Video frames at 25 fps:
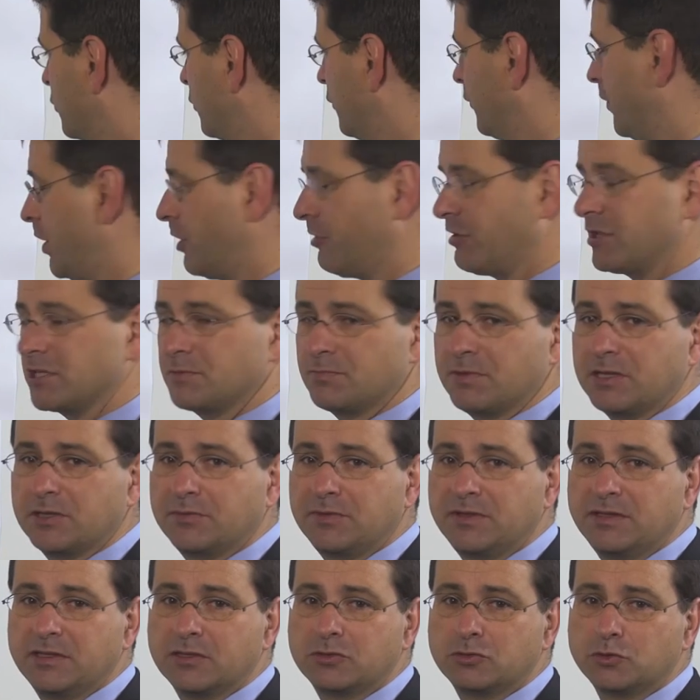covariance
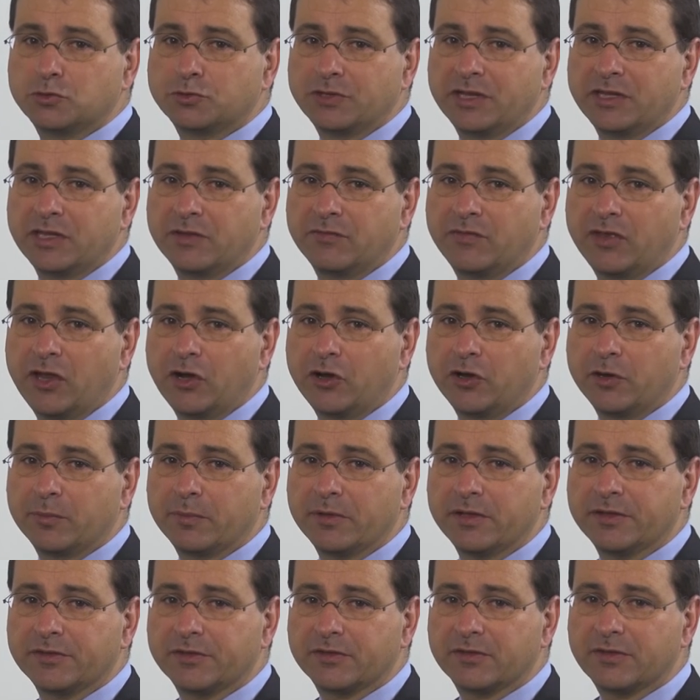between the two random
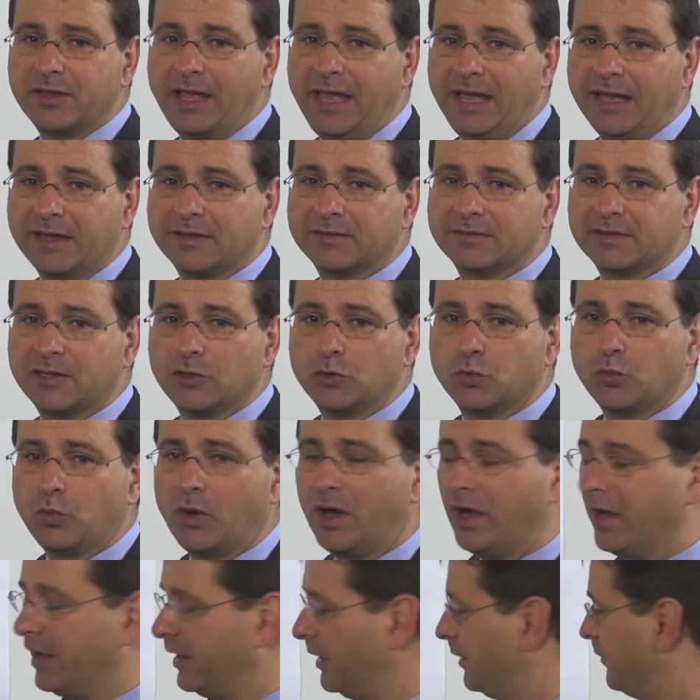variables, x and
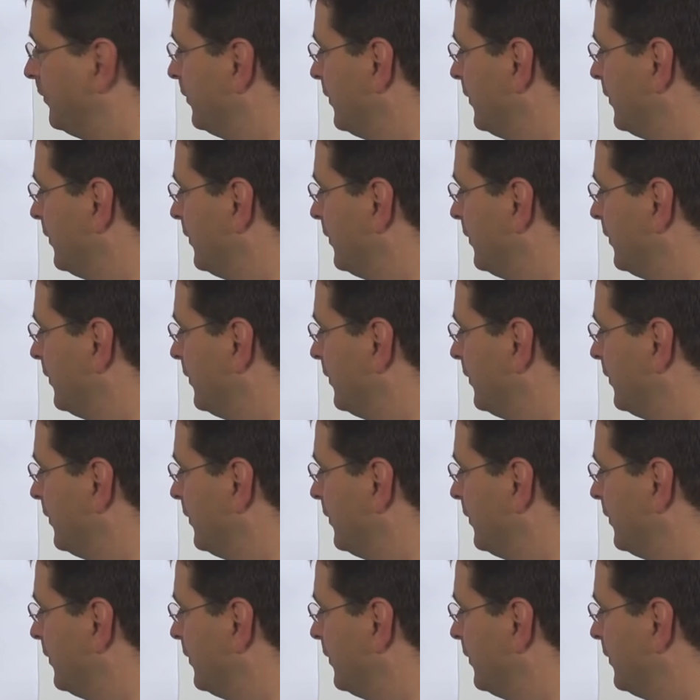y.